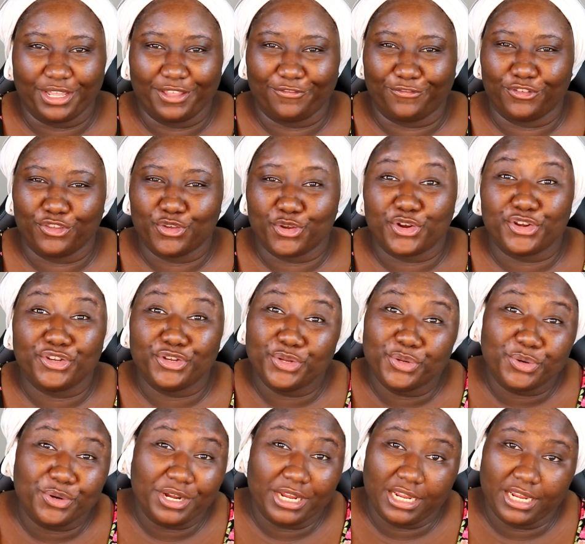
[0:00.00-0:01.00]
If you're
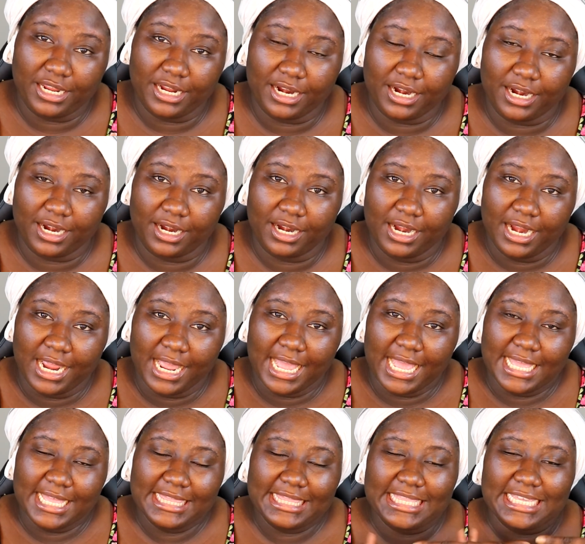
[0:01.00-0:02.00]
new here,
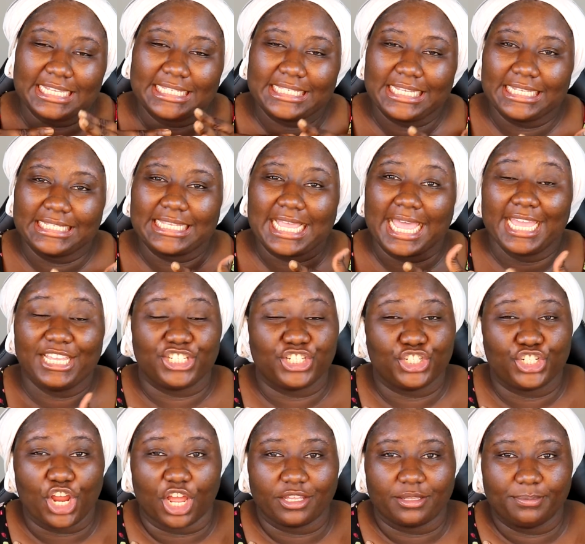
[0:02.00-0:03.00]
this is
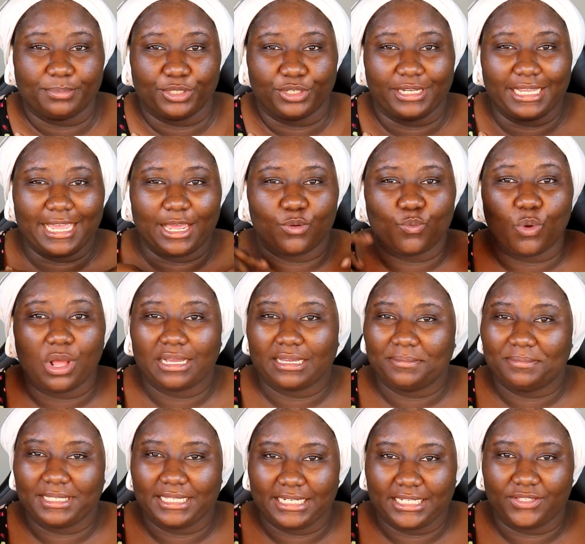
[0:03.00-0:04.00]
Haitian Chocolate Beauty and
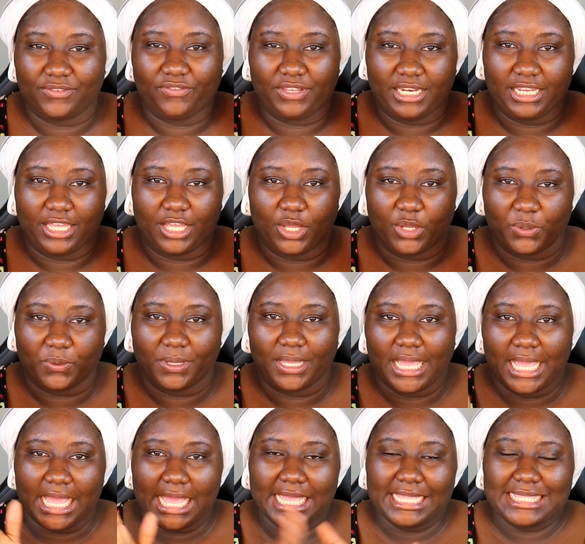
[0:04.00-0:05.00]
welcome to this video.
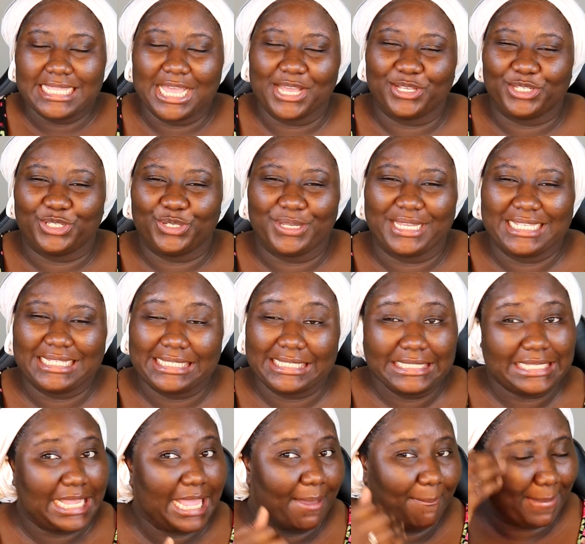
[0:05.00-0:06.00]
Now, as you can
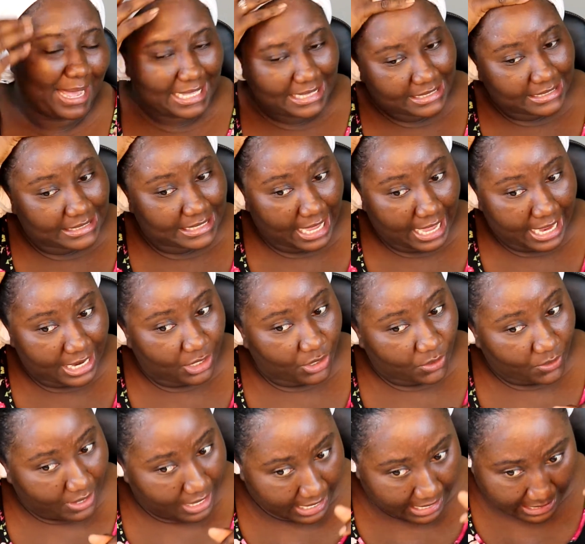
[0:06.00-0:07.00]
see by the
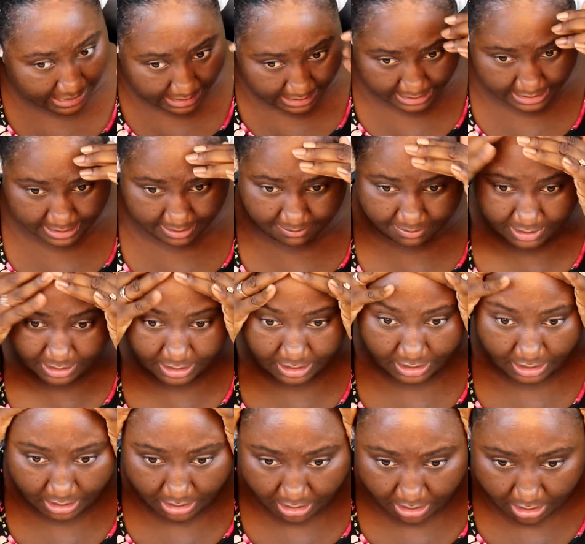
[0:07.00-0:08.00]
title, I am
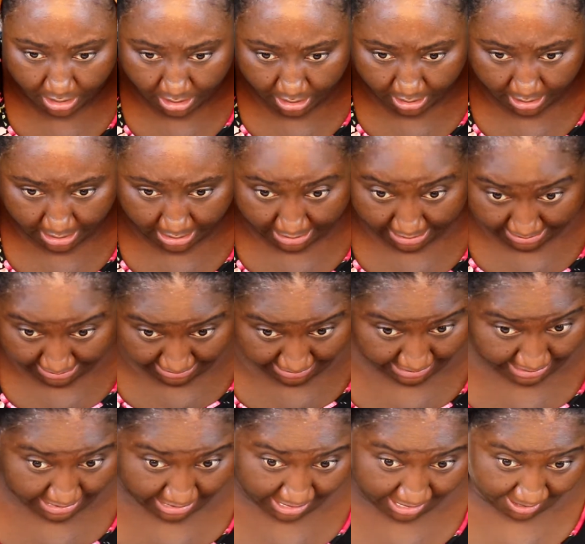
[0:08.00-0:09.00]

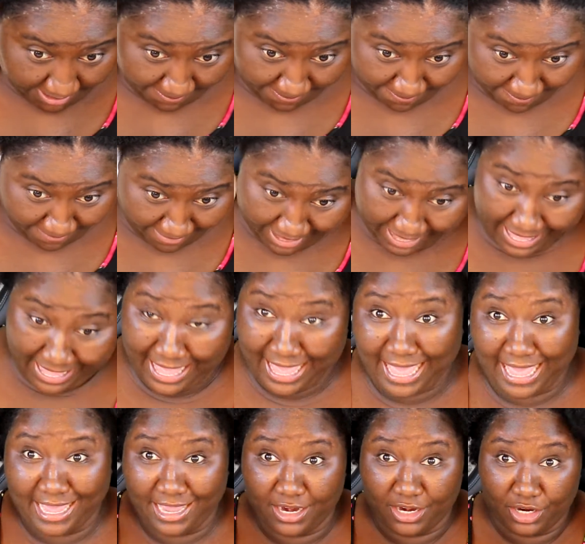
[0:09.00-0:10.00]
cutting my
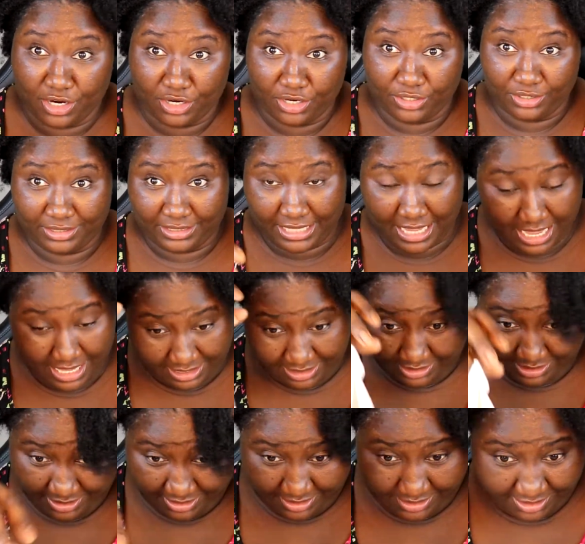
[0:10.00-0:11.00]
hair.
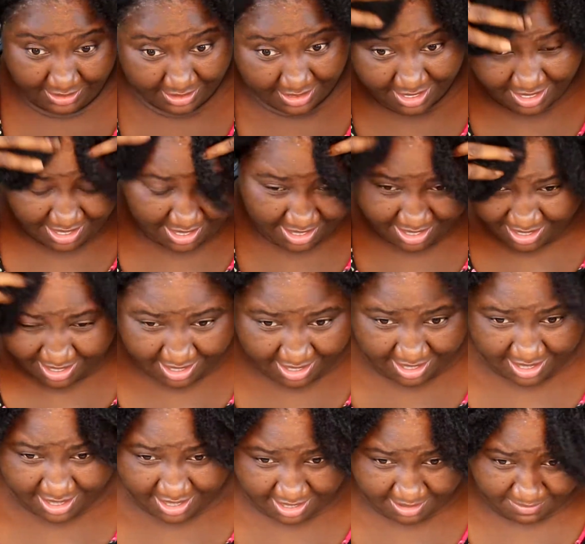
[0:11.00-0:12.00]
Yes,
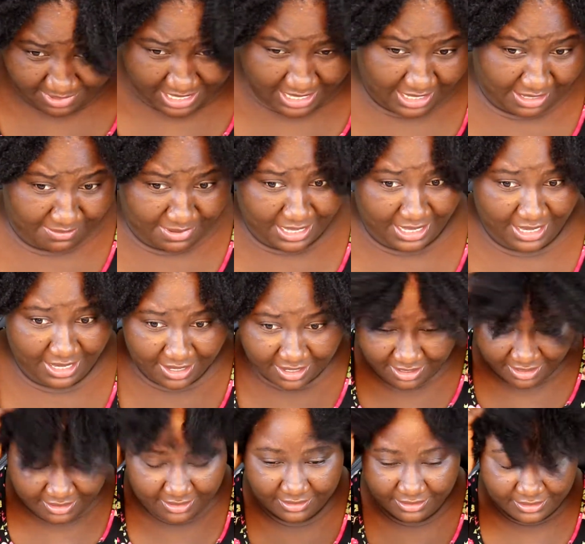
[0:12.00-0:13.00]
I'm cutting my
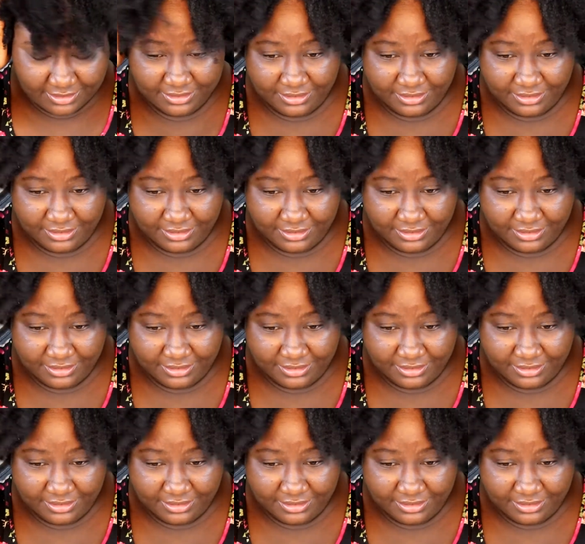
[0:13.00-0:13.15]
hair.